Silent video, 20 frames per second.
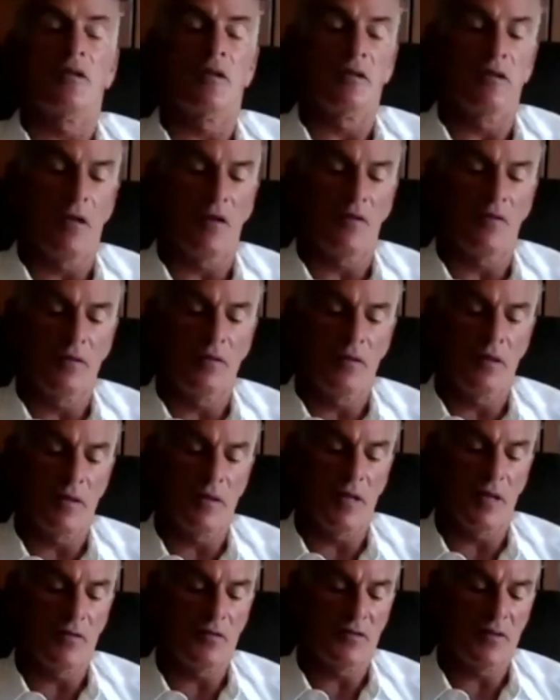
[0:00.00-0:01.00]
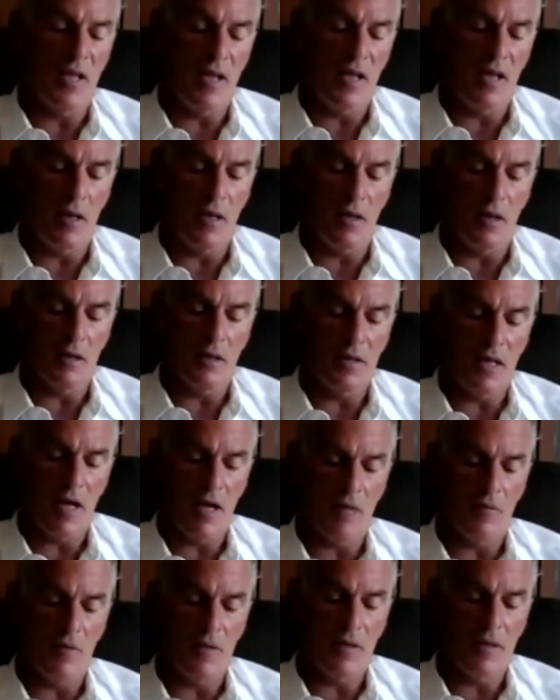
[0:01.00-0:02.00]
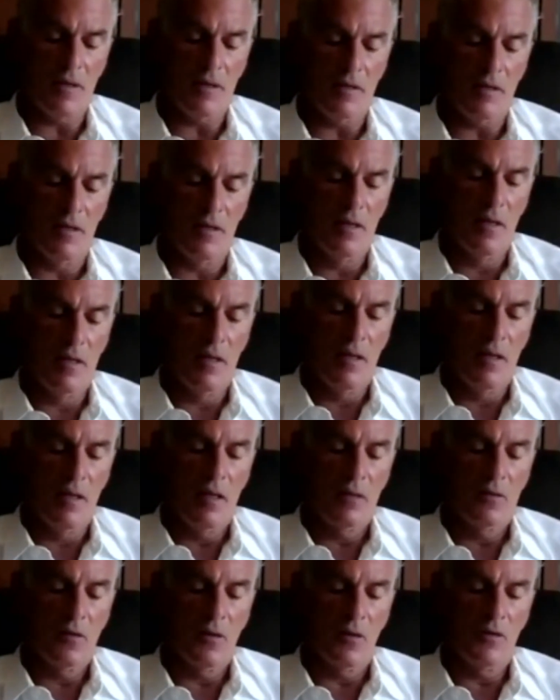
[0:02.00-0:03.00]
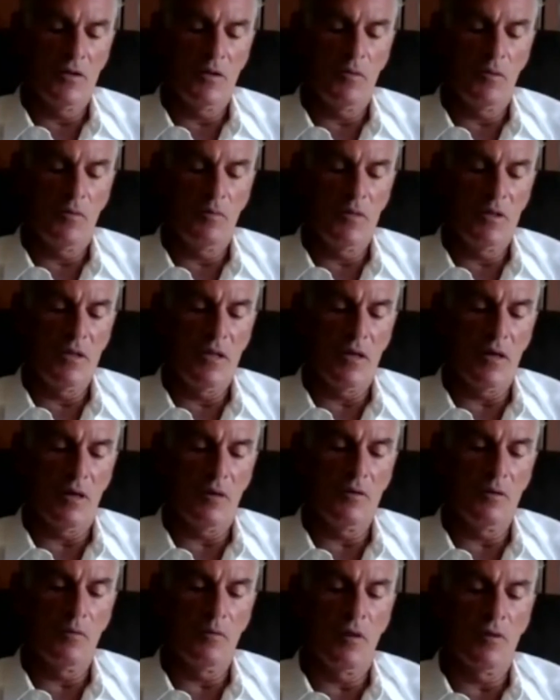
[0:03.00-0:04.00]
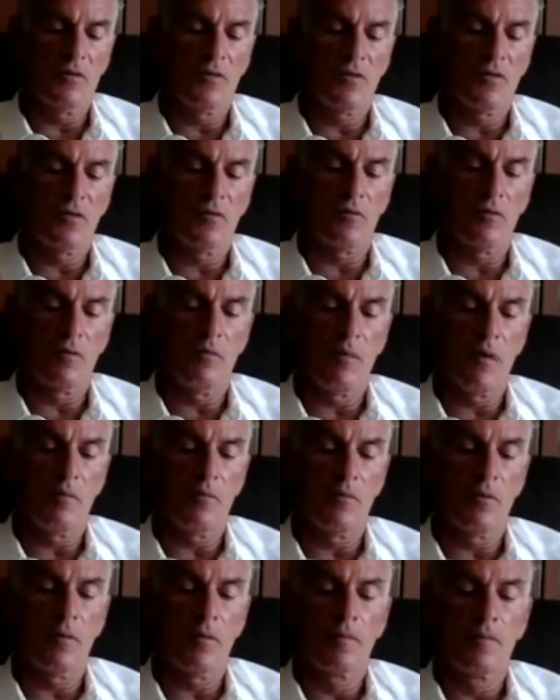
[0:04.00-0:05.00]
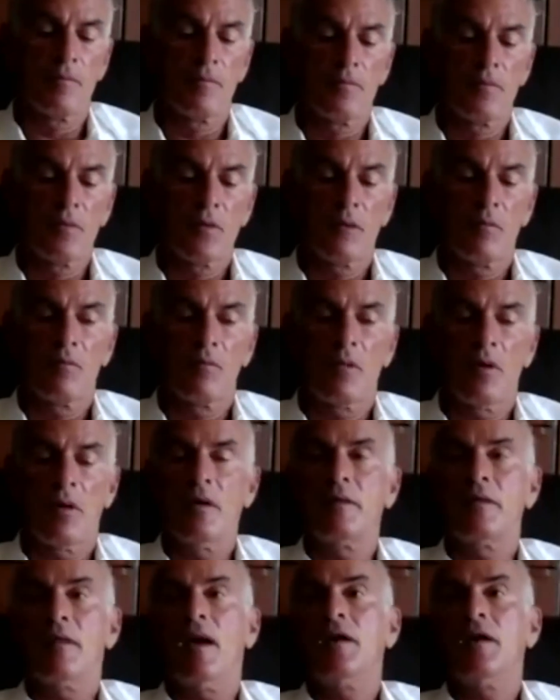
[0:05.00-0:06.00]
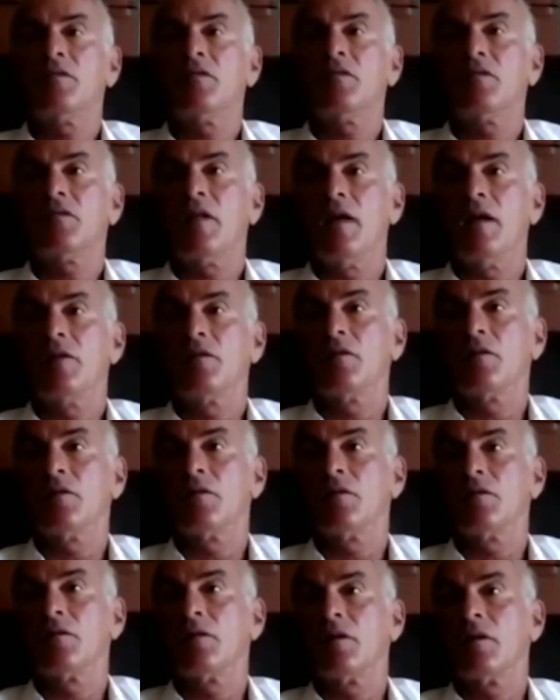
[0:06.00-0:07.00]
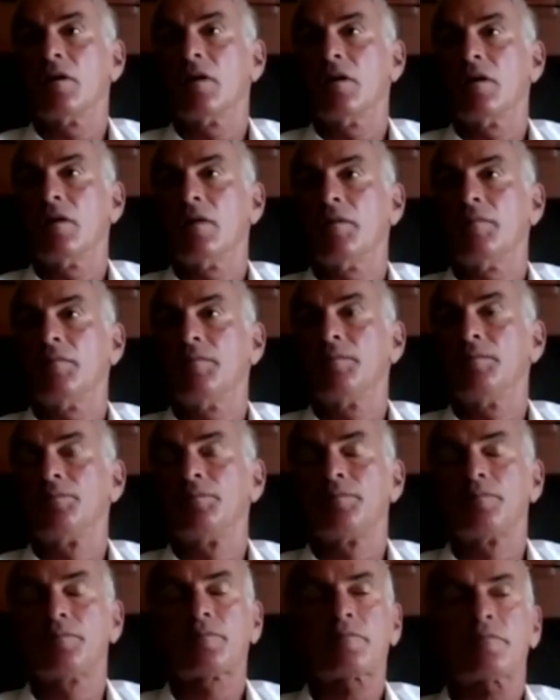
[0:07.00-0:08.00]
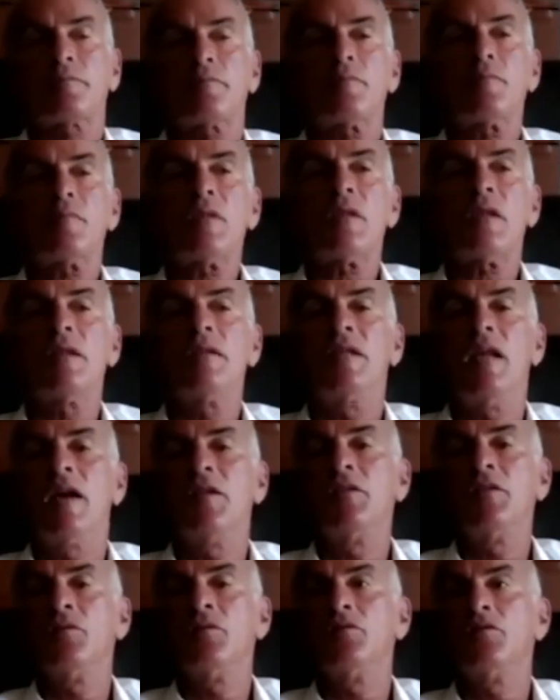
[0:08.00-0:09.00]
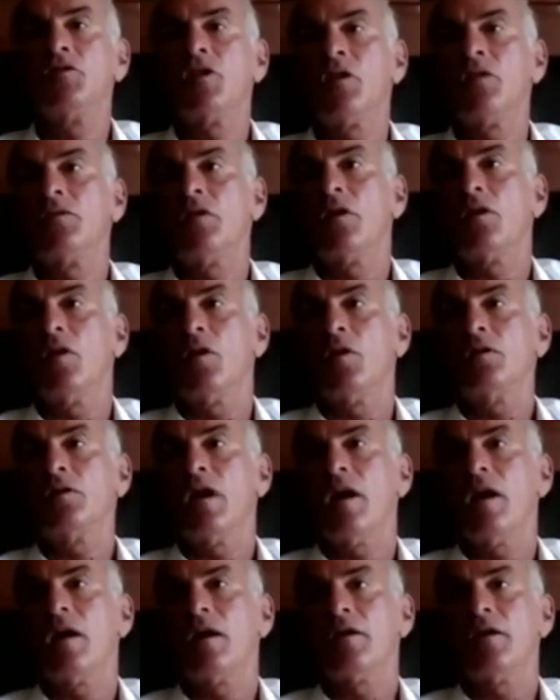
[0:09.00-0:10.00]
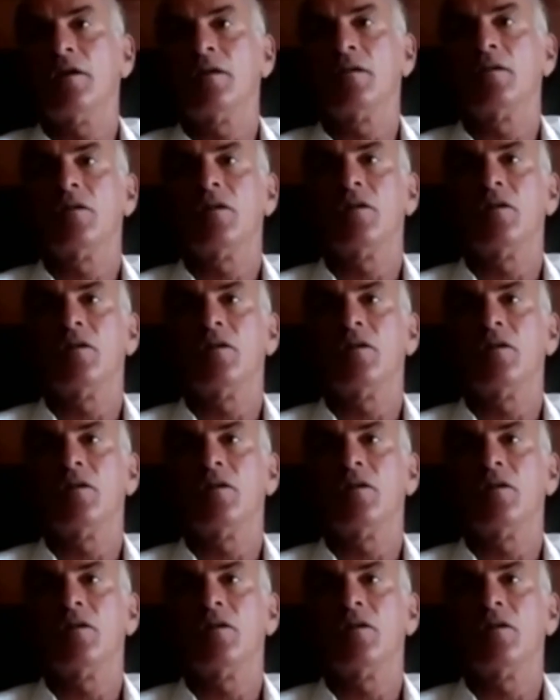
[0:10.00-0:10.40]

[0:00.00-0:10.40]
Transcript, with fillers: enough, and I guess Ta- uh, Tarek and Tony will be the only ones to remember, by that standard, um, Daniel Jonah Goldhagen, the